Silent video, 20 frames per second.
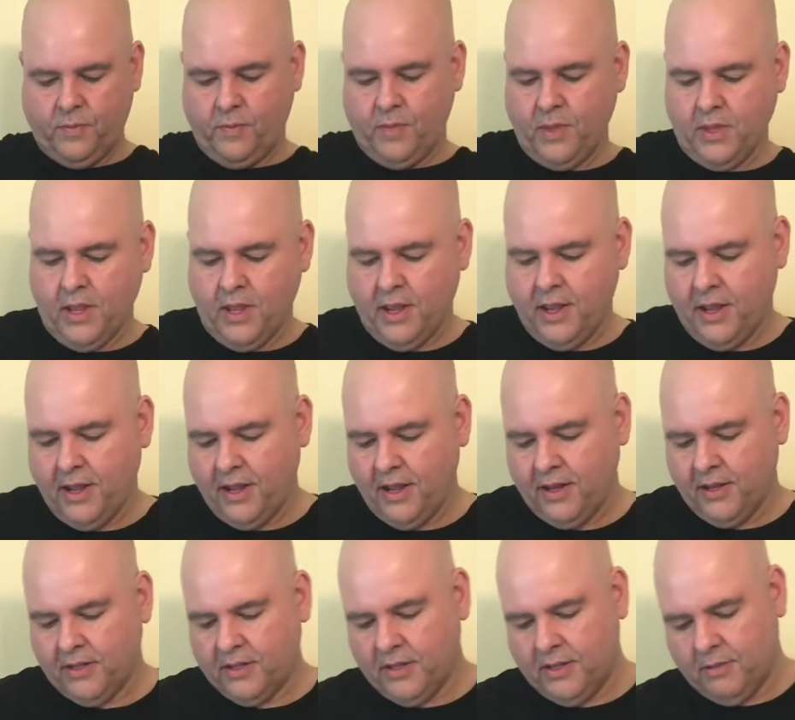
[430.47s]

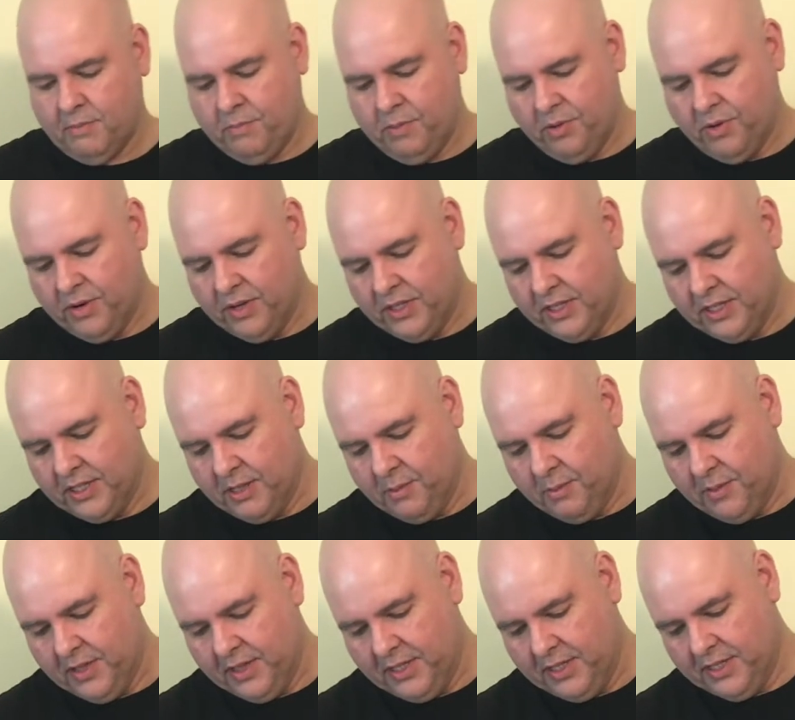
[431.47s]
and pour some
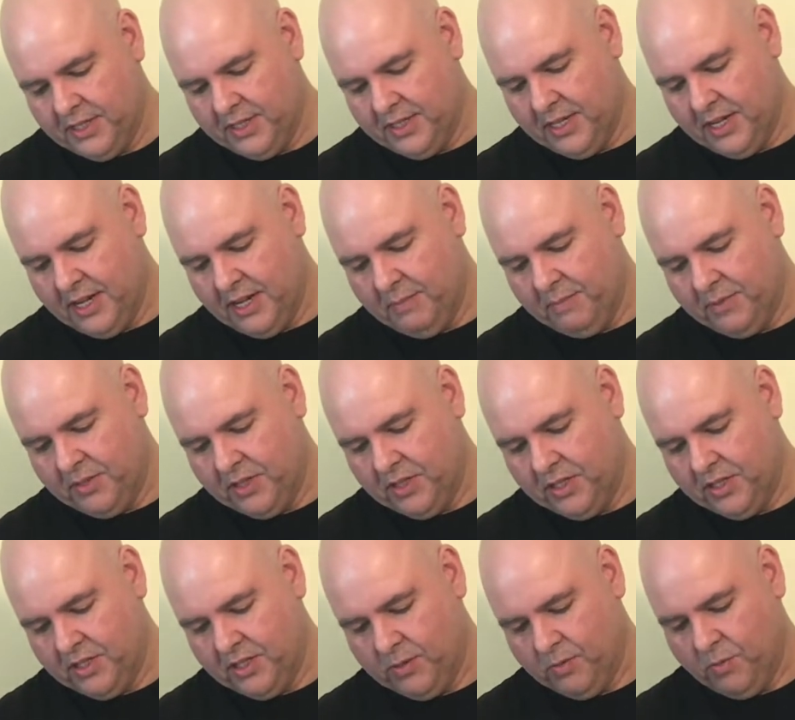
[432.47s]
in this cup. So
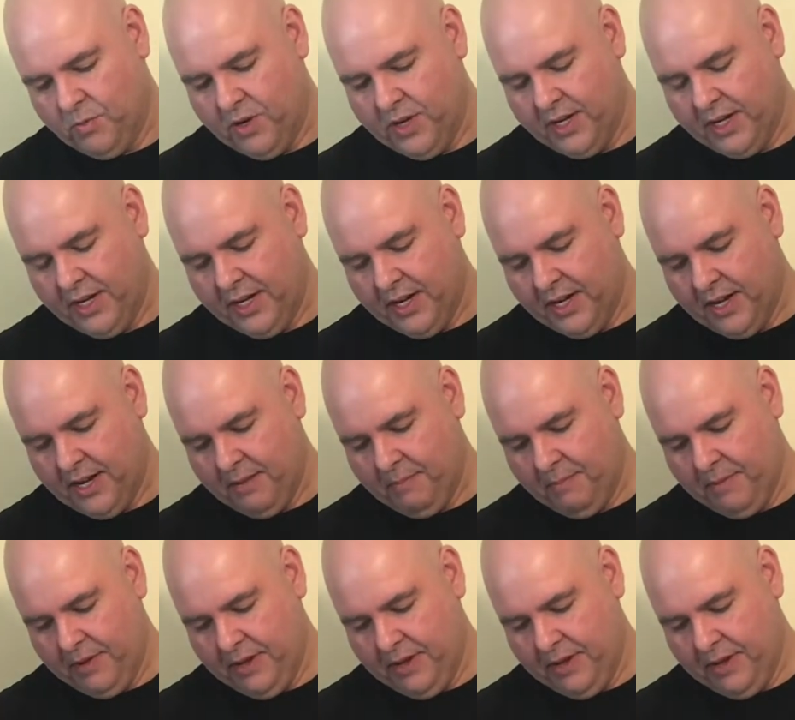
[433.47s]
this is 1 cup